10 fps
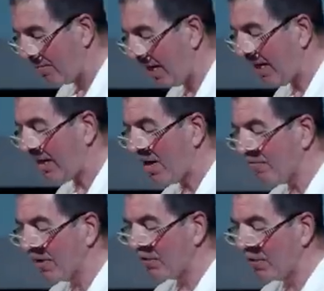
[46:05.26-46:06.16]
in. Many
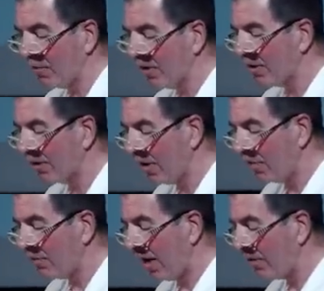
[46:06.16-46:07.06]
conflicts at work are
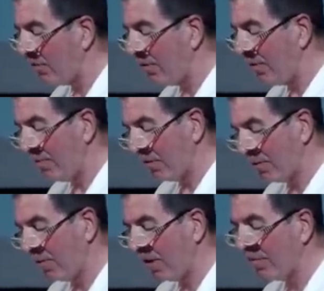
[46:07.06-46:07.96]
caused by two people,
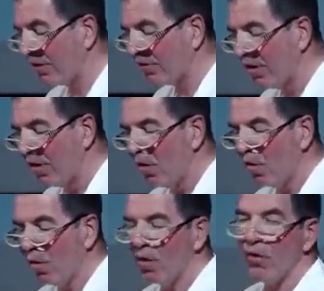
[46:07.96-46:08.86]
departments,
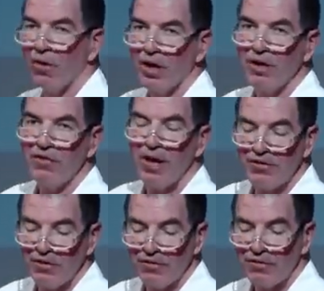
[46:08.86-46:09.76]
or
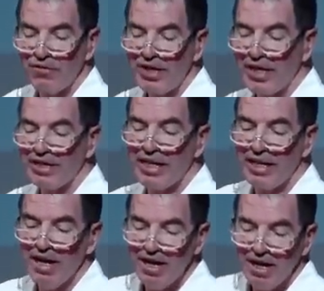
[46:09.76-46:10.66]
organizations seeing
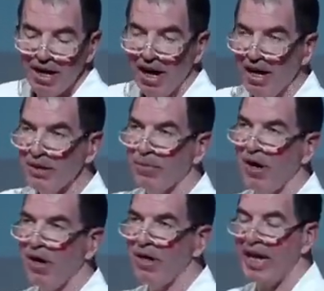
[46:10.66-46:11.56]
the other
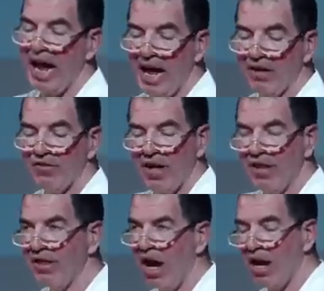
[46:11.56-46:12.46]
party as
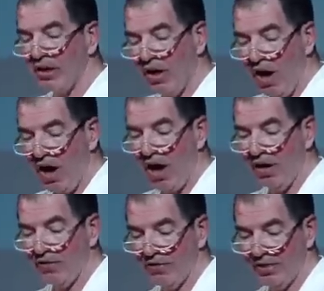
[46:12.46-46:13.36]
the
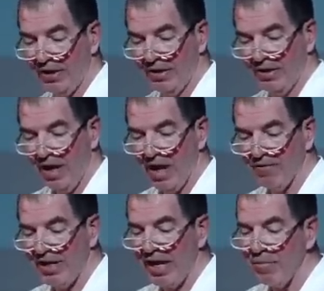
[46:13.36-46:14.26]
cause
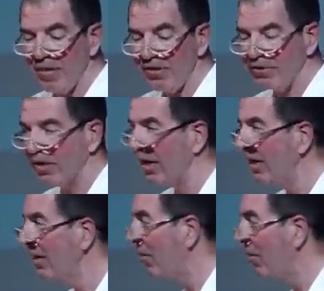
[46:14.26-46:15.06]
of their misery